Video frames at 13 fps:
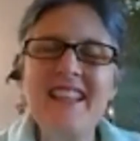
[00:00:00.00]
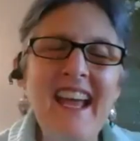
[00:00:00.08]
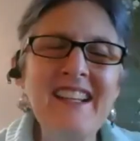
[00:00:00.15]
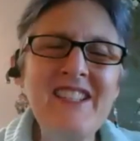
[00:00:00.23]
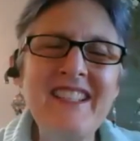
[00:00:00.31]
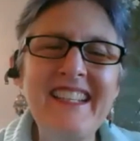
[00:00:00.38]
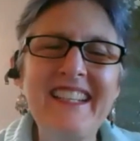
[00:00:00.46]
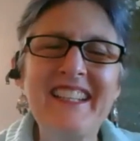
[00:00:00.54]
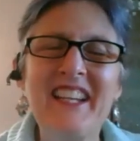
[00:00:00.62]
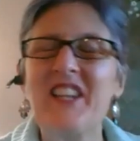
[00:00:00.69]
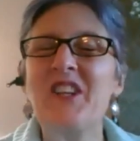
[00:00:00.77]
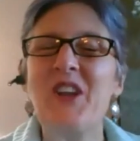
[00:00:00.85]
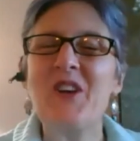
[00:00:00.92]
actually, uh,
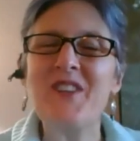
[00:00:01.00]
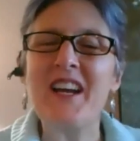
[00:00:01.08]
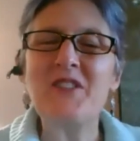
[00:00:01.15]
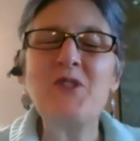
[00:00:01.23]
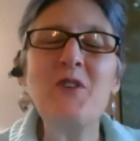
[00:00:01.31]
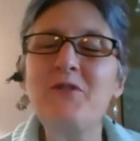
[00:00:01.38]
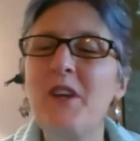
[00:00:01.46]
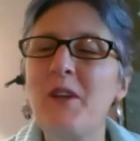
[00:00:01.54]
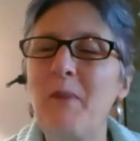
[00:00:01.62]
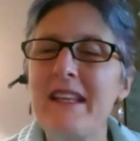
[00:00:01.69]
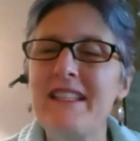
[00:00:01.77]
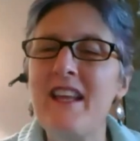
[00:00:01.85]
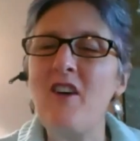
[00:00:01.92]
you know, not to offend
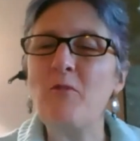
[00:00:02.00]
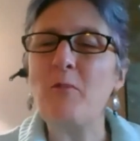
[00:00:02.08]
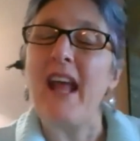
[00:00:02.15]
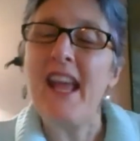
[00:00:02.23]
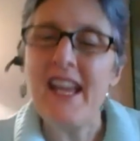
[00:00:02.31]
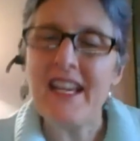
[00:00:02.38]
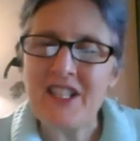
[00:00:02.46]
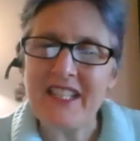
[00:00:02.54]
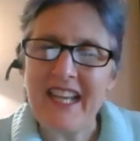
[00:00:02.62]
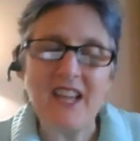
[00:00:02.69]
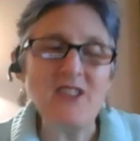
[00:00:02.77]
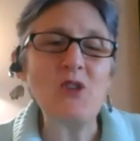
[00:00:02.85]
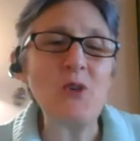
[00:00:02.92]
myself, but I actually
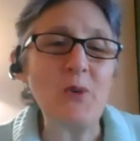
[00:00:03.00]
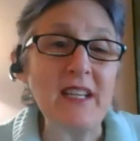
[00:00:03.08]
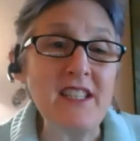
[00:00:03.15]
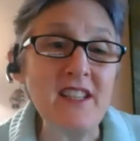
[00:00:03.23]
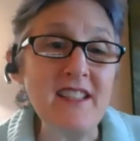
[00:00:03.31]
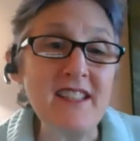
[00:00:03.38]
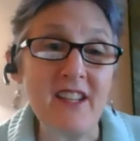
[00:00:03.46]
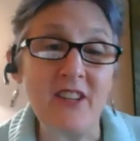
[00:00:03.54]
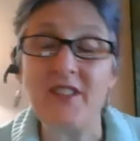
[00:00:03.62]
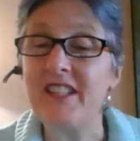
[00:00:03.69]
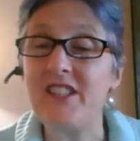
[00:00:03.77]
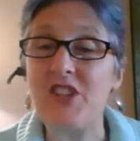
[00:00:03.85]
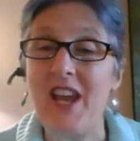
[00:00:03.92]
had two questions that are
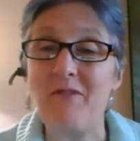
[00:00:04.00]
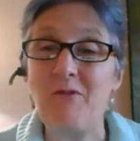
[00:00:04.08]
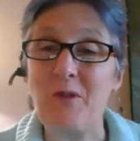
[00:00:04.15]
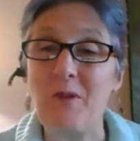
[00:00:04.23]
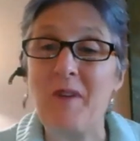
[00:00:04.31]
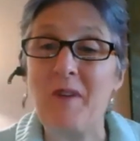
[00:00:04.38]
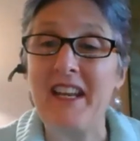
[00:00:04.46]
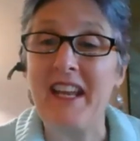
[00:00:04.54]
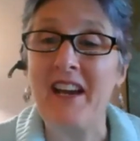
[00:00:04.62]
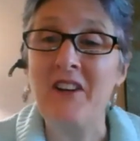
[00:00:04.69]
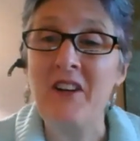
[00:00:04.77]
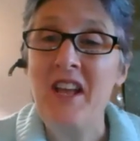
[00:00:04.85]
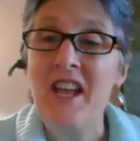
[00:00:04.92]
in the chat form right
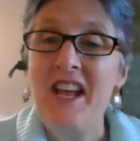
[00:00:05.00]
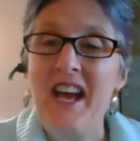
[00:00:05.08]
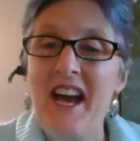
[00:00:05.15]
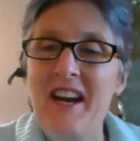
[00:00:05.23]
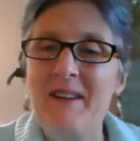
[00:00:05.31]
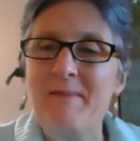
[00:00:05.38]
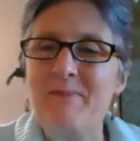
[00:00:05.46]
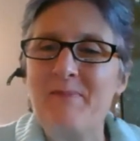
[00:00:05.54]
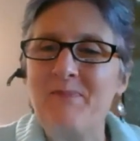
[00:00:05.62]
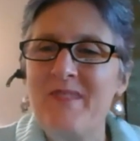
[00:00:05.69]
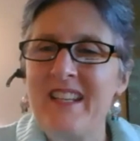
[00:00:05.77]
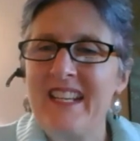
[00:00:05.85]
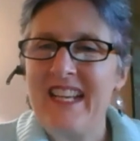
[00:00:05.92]
now. Um,
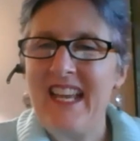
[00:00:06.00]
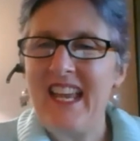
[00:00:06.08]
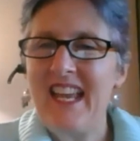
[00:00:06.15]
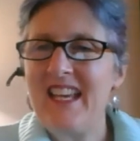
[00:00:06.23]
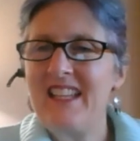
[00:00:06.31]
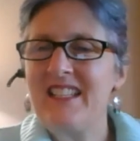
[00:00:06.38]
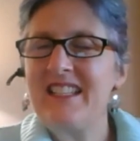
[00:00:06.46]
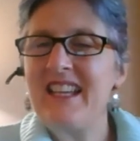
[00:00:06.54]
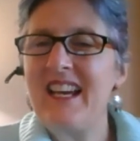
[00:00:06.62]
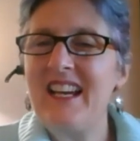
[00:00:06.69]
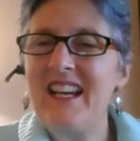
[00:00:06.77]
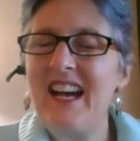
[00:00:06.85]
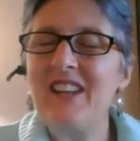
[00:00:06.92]
and
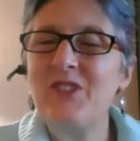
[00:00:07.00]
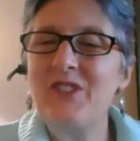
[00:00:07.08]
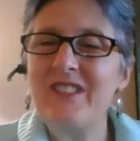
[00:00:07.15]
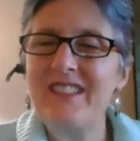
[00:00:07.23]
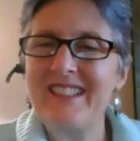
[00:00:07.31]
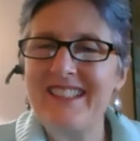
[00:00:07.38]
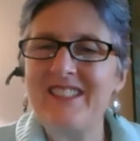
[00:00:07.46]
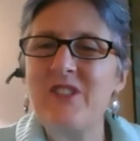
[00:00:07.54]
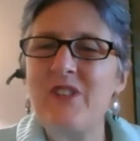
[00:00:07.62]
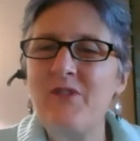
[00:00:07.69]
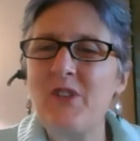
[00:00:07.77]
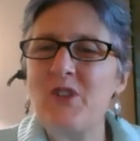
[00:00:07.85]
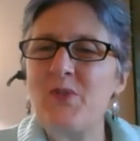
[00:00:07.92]
uh, I'll do
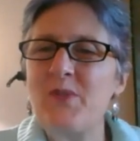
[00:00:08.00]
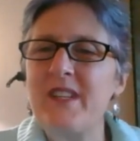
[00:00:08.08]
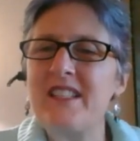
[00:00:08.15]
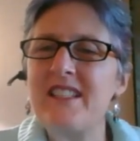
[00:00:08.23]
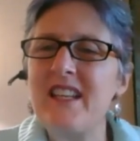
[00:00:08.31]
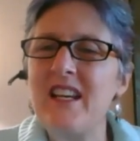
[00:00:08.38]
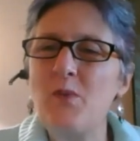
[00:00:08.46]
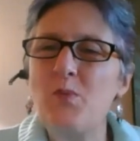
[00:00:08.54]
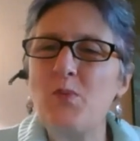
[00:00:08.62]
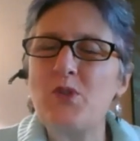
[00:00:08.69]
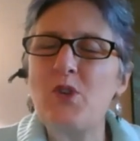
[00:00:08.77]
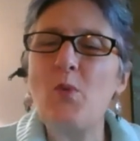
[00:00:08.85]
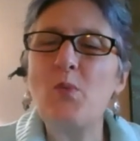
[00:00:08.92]
the first one is, uh,
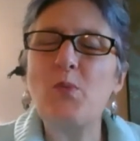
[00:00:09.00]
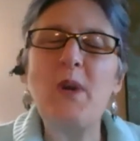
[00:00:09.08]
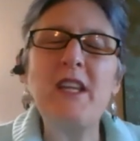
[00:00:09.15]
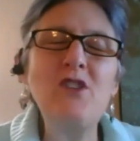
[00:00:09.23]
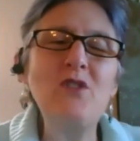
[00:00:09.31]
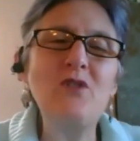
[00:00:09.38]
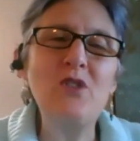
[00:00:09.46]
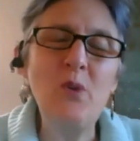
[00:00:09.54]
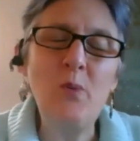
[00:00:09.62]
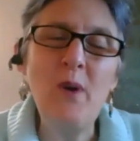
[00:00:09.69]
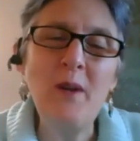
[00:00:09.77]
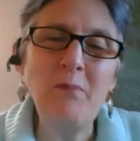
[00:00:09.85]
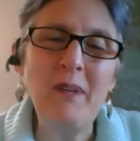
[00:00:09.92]
so when you do
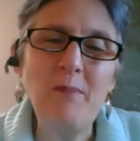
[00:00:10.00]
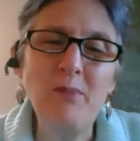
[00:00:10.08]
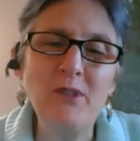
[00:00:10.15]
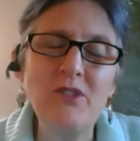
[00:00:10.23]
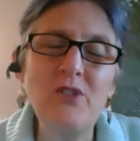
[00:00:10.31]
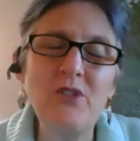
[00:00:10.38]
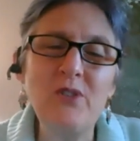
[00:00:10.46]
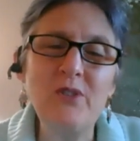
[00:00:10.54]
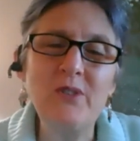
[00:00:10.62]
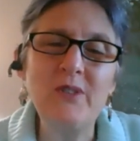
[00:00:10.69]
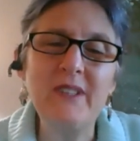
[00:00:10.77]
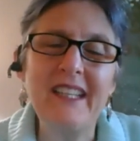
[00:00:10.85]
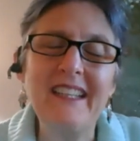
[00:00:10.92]
want people
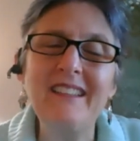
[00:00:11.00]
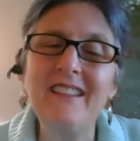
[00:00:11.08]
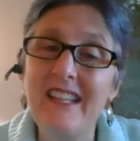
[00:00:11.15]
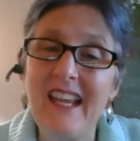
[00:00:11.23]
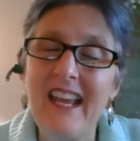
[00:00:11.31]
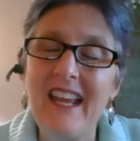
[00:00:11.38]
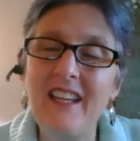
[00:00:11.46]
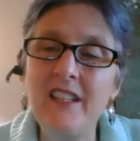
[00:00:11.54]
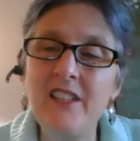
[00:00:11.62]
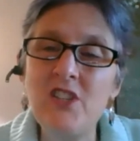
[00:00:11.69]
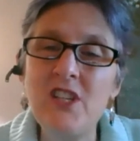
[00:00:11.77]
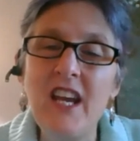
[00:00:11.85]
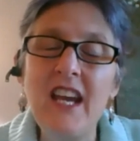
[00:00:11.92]
to
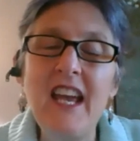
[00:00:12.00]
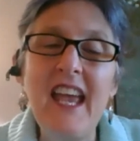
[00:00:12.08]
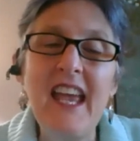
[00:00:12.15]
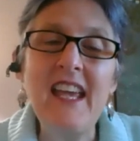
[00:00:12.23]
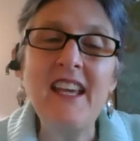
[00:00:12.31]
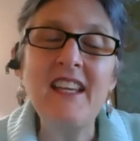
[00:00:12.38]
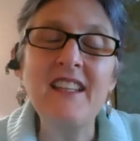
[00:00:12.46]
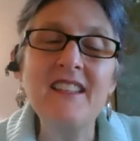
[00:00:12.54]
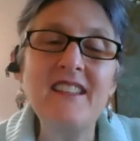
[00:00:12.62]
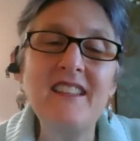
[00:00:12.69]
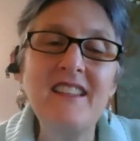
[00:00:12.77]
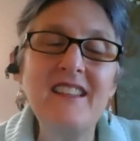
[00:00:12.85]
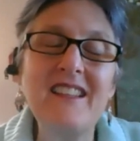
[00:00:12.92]
engage and
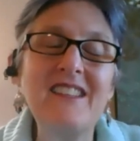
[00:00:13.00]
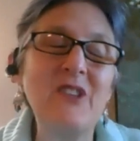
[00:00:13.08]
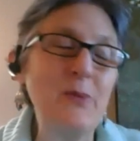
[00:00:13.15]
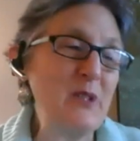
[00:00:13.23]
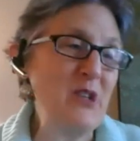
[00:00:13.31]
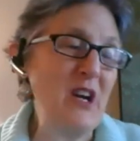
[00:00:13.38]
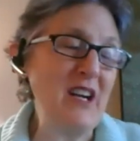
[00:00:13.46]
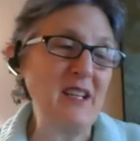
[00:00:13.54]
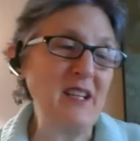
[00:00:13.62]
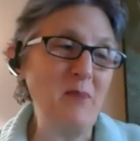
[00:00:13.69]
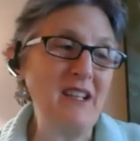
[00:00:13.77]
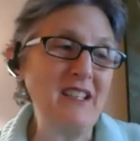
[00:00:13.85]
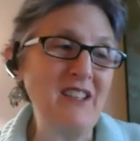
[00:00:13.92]
you were talking
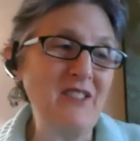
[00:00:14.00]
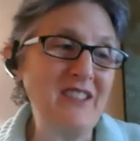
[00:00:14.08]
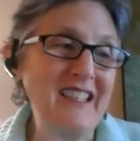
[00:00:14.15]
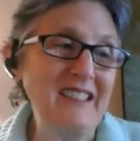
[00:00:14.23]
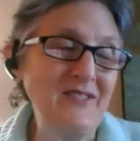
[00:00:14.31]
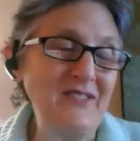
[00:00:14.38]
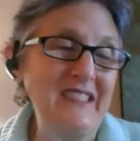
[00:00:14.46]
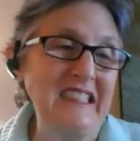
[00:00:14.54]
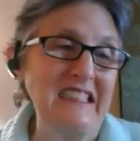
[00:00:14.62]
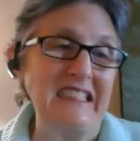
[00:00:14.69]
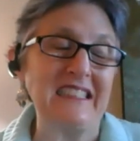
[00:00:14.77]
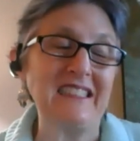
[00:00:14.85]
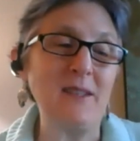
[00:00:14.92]
about, you know, kind of
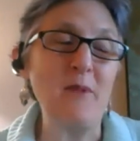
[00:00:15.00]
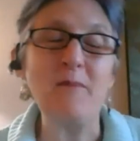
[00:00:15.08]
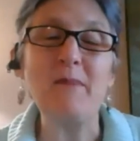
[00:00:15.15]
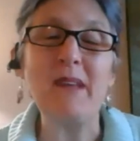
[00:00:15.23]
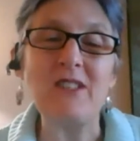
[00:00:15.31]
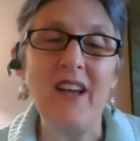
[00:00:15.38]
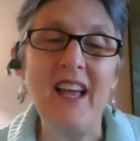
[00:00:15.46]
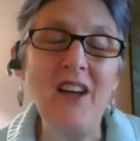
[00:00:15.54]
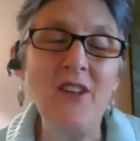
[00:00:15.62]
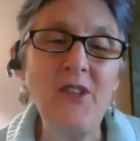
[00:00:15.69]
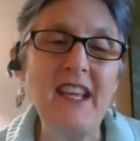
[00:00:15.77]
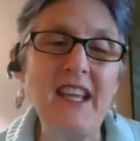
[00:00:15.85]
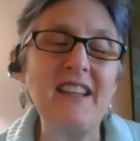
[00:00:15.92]
some of the mental health
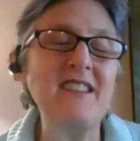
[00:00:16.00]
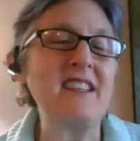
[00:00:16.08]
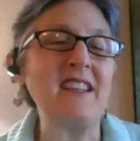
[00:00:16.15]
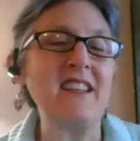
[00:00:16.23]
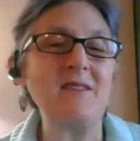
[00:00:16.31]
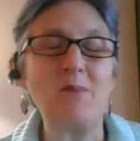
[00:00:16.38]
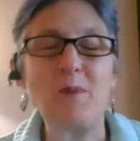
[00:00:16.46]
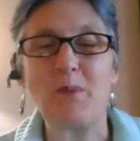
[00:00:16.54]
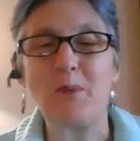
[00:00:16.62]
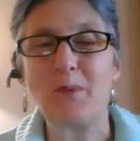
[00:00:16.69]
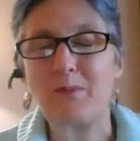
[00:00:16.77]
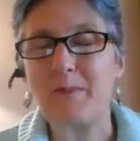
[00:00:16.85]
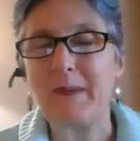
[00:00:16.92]
things and
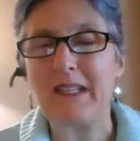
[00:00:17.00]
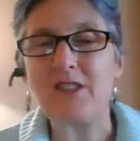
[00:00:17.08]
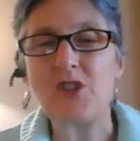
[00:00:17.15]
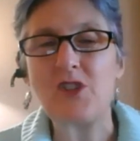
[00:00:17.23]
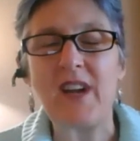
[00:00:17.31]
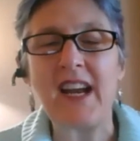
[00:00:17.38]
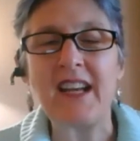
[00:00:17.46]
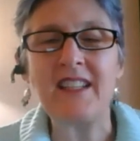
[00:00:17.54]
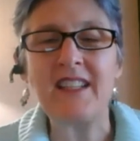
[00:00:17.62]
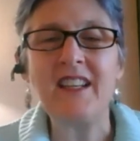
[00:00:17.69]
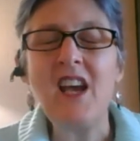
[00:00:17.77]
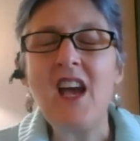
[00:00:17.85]
people mm. being distracted.